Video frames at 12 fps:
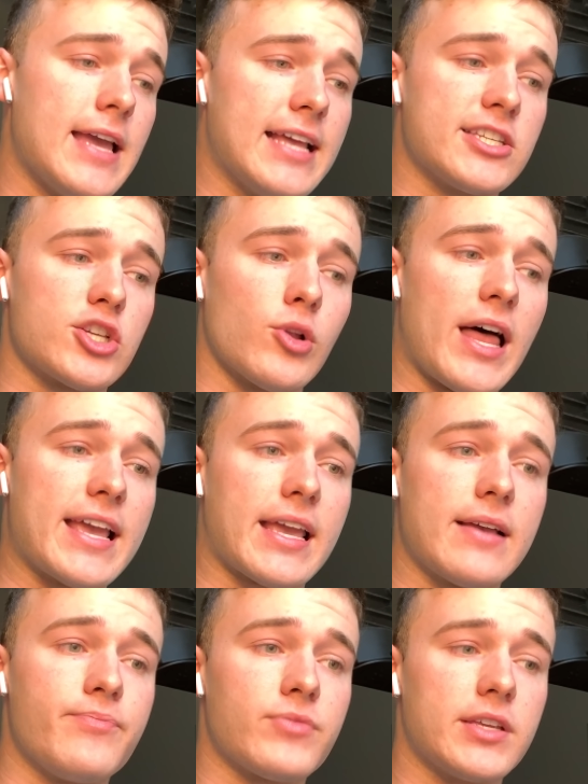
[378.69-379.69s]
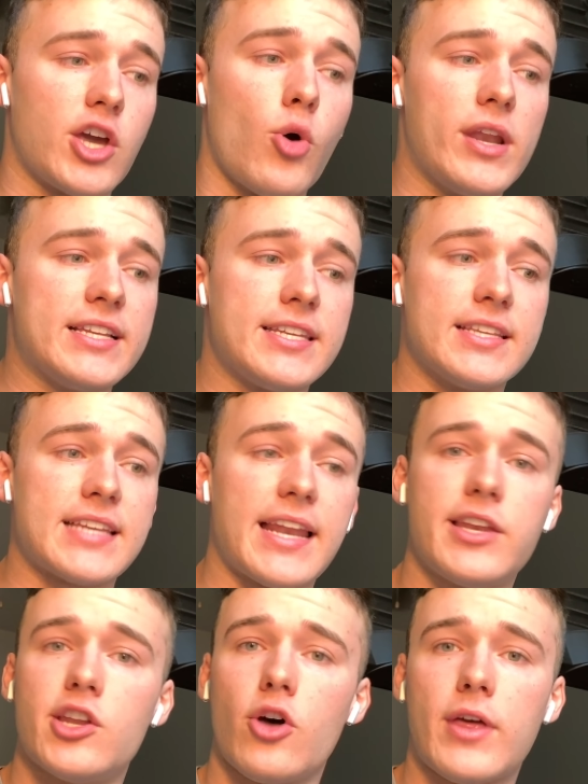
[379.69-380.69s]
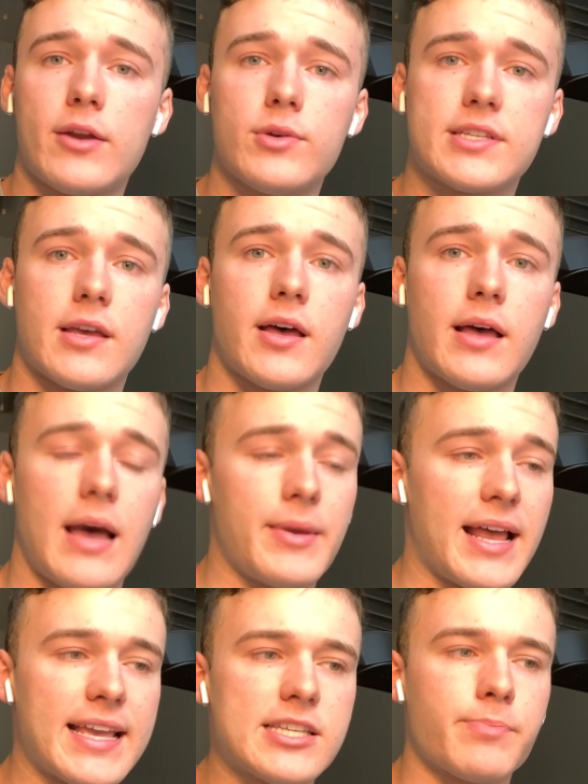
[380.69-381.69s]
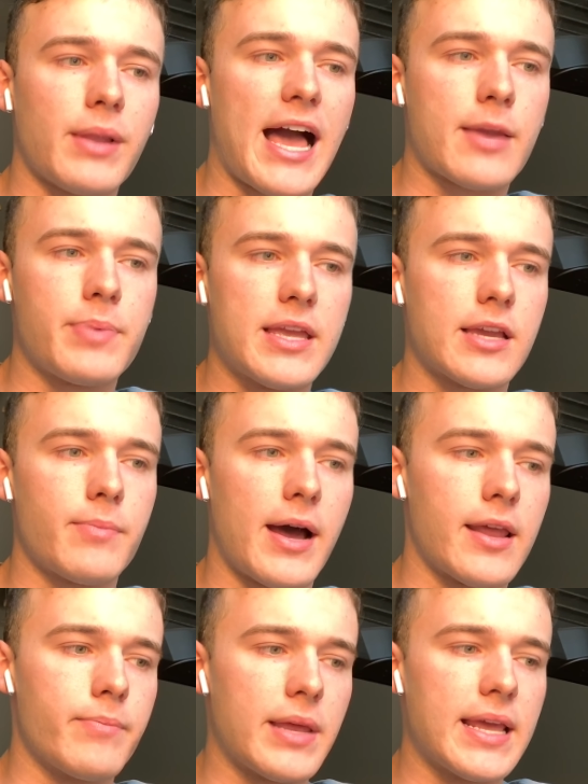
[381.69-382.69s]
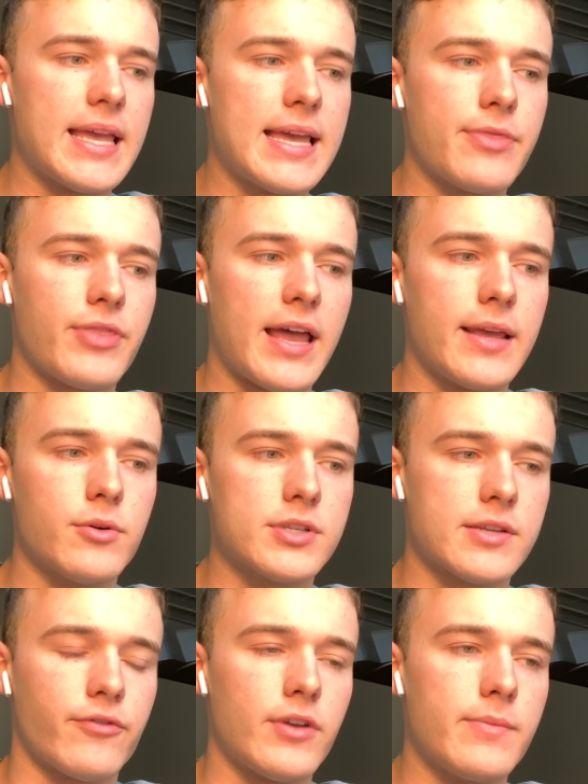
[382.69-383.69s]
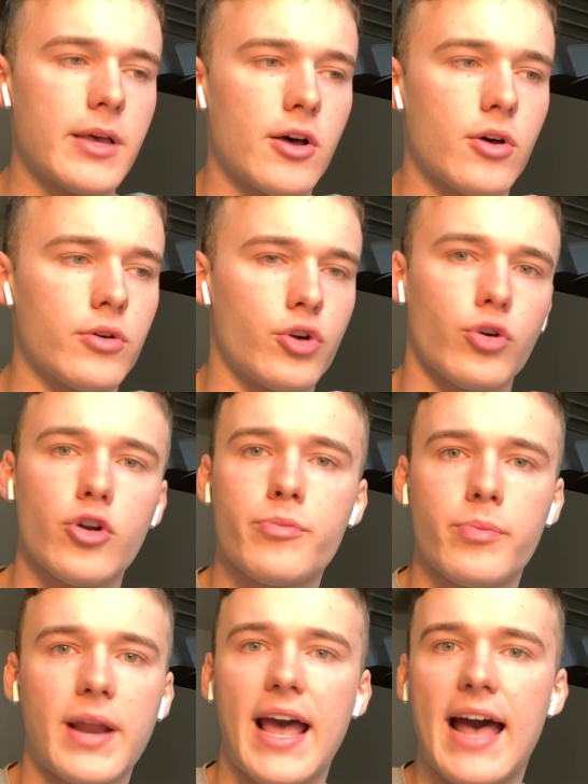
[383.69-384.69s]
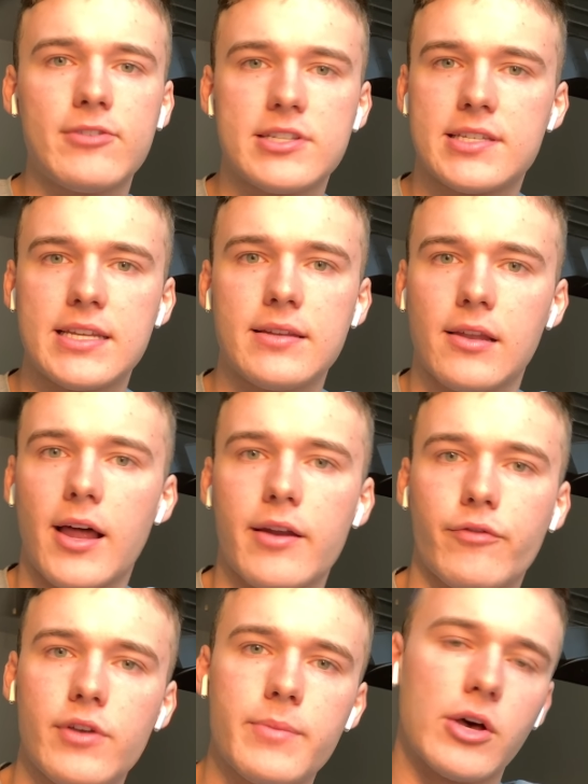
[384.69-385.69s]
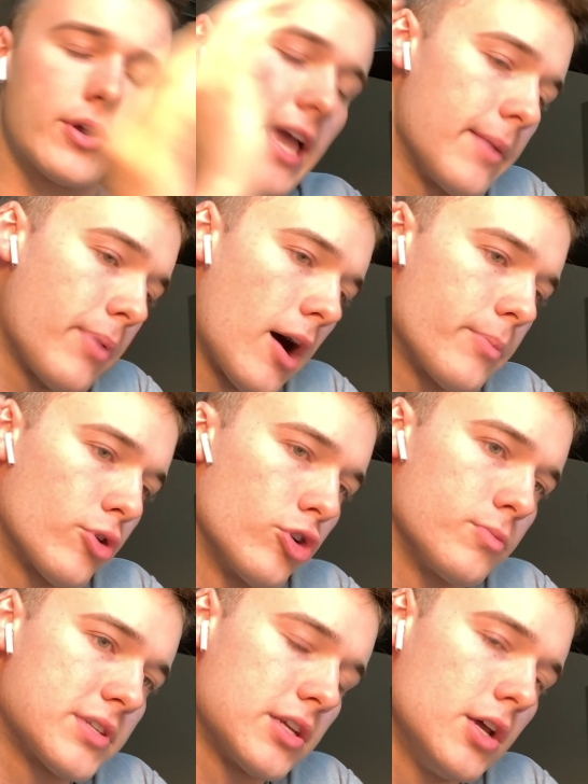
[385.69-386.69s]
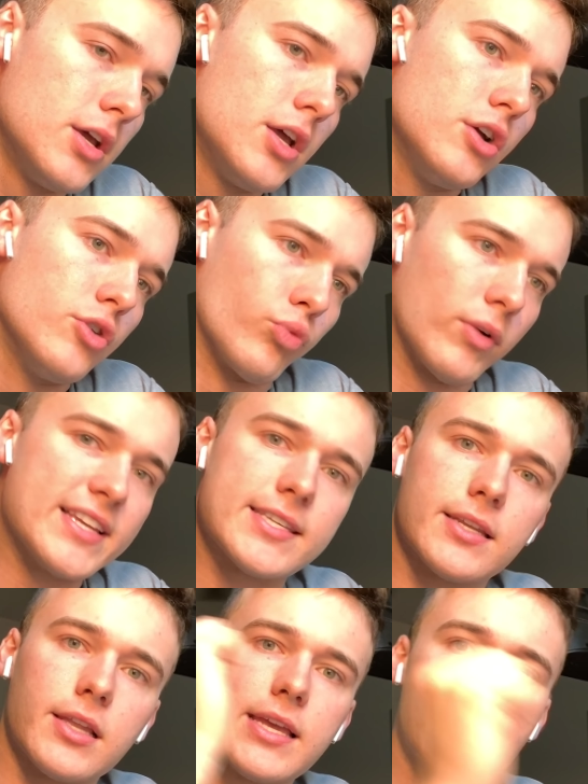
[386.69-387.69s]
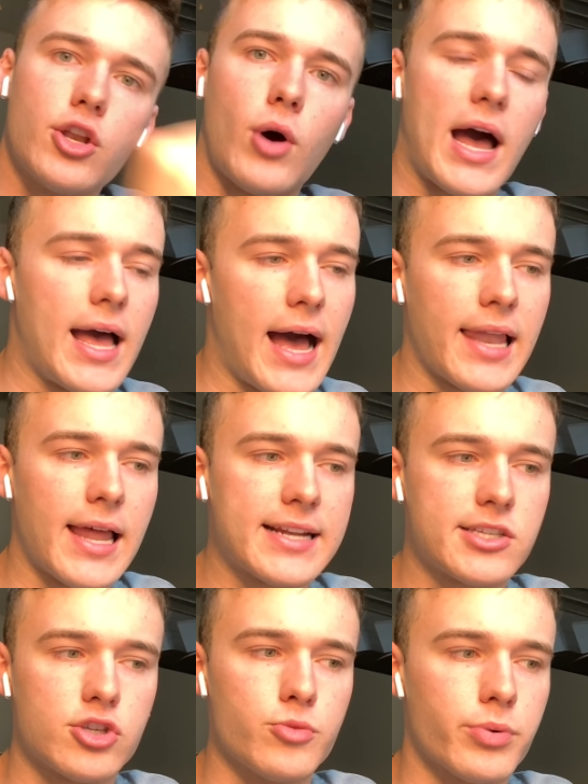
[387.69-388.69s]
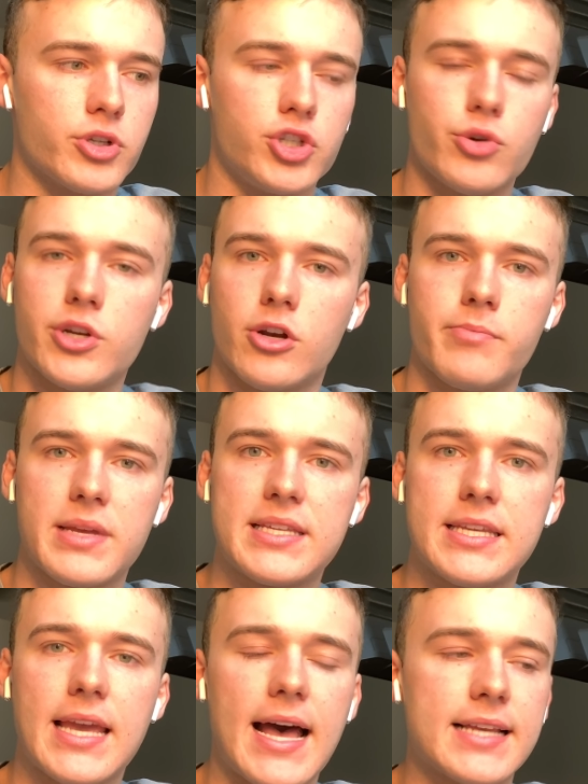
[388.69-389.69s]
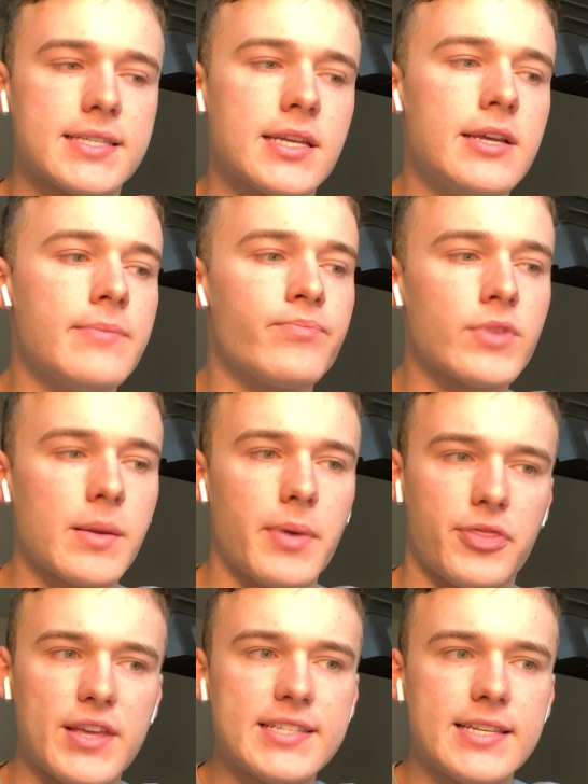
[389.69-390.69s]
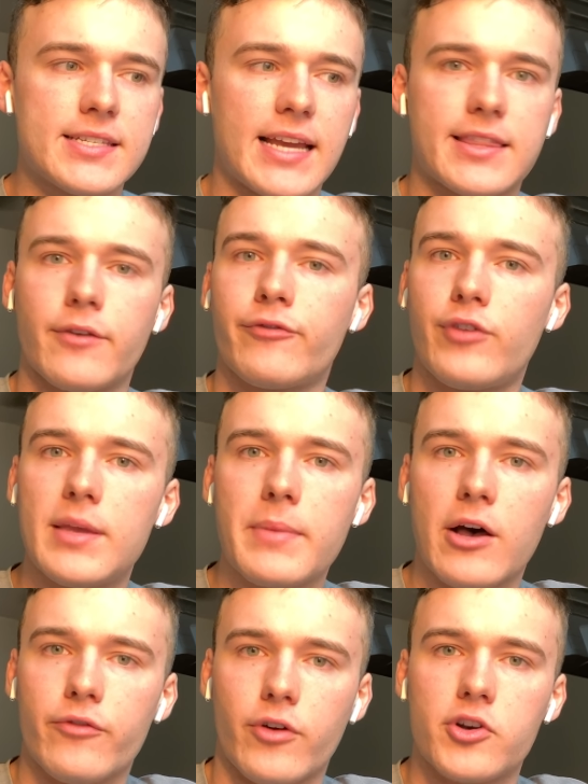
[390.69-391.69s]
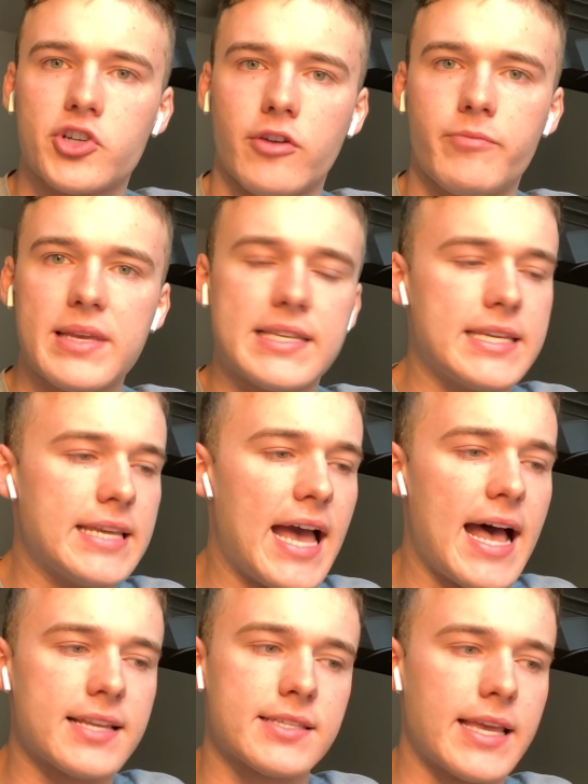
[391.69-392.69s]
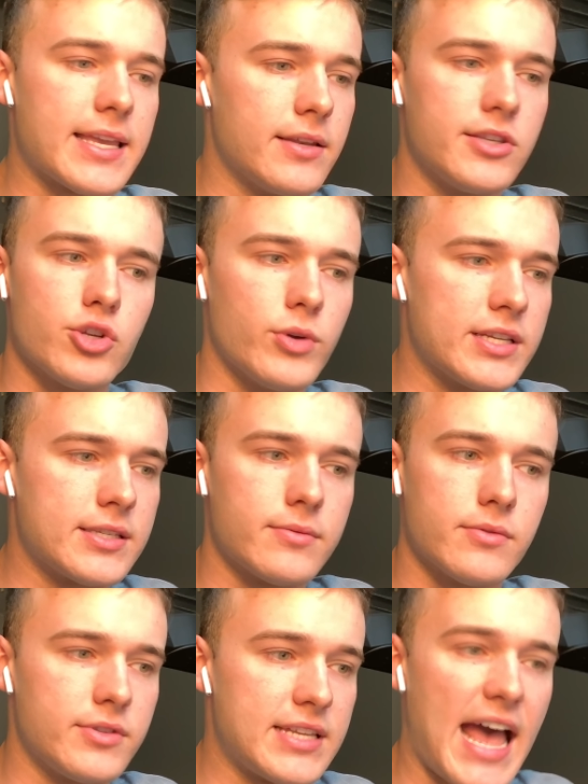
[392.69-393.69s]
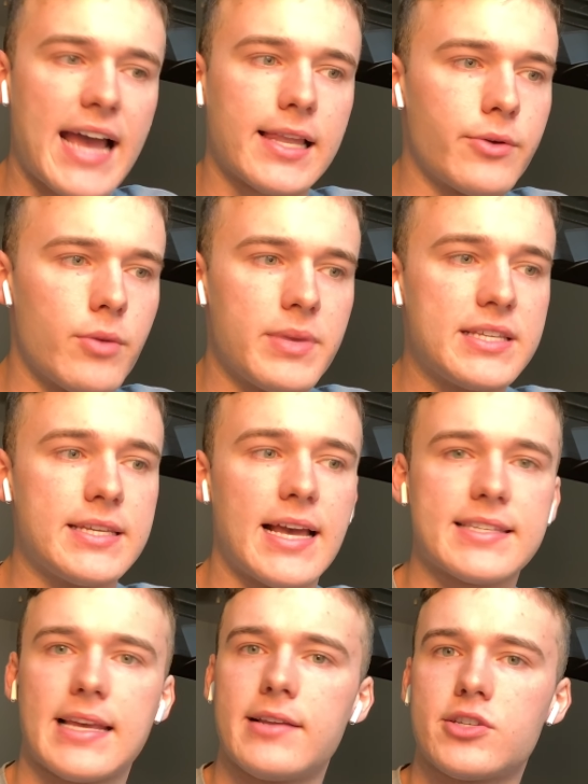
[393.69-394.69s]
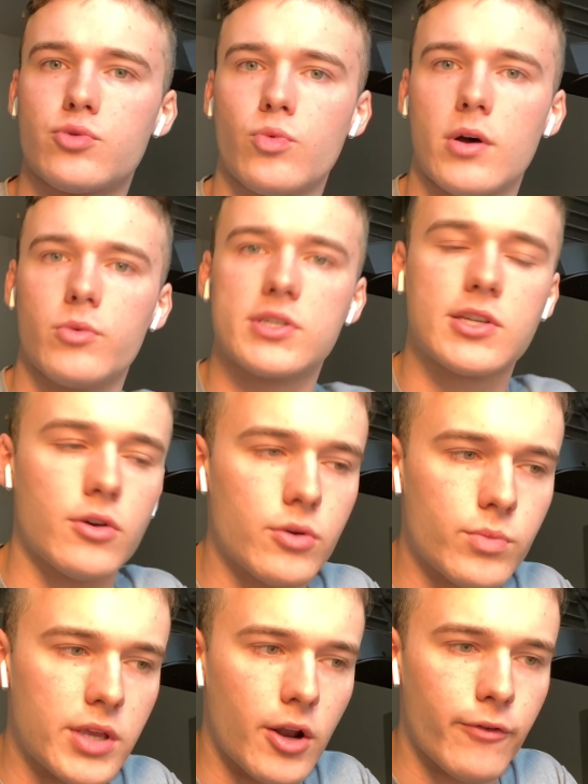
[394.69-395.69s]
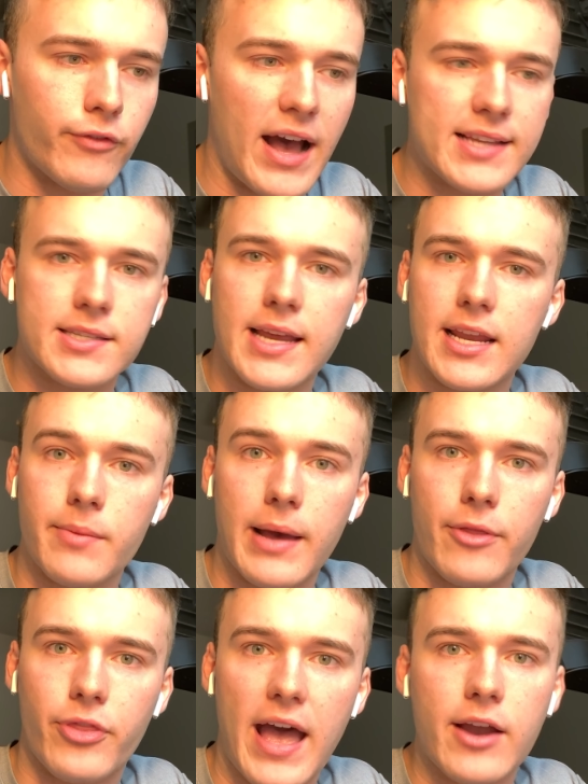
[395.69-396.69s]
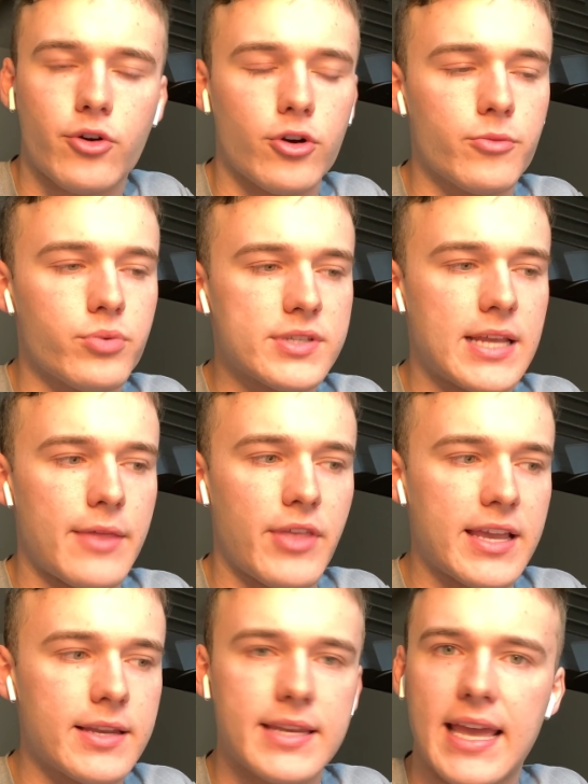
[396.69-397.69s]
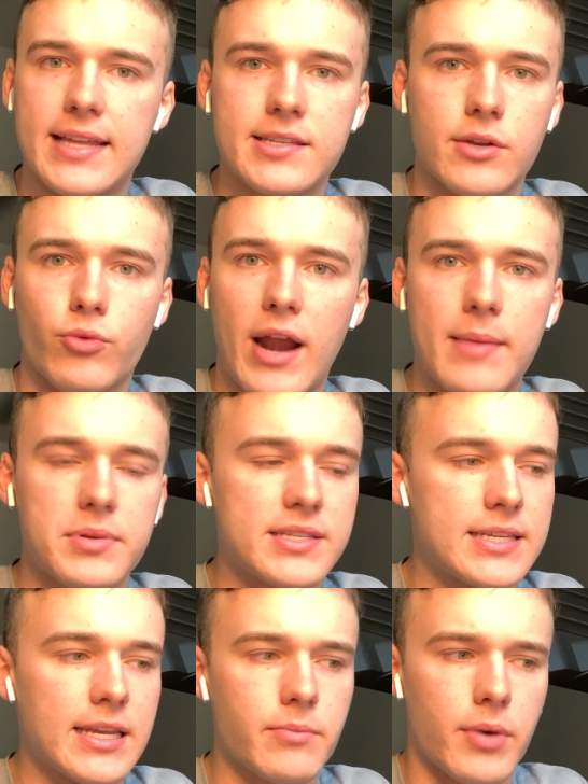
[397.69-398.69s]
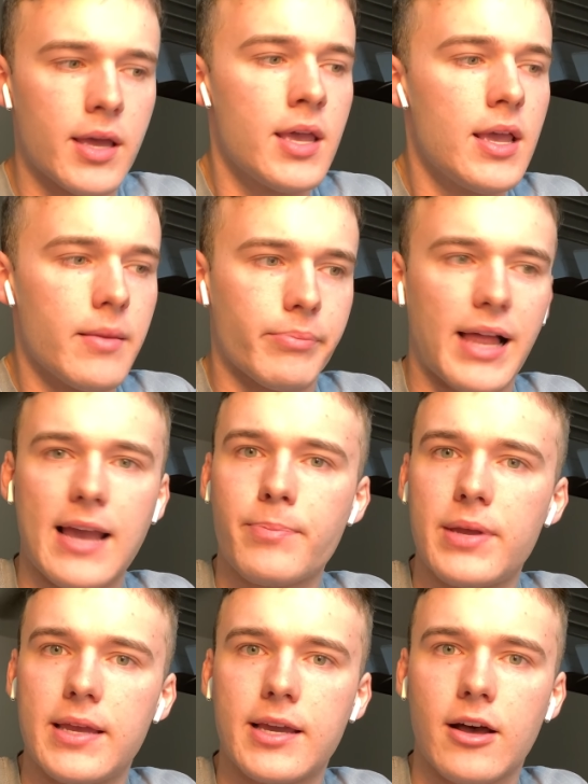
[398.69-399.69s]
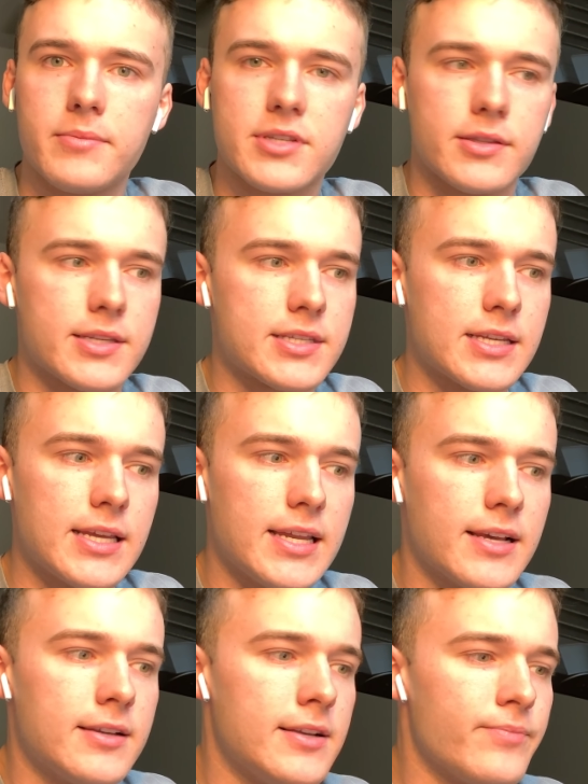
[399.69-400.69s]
And so, like, going into this, I didn't know that it was I mean, I guess Blackpink might have been a hint that it was a female group, but I haven't seen a lot of female K-pop groups recently. You know, I liked Super Junior and BTS, but this is like the female version of BTS. They can do exactly what BTS, that's what was so, you know, fascinating about that group, was that they could dance and rap and sing. But Blackpink comes on the scene.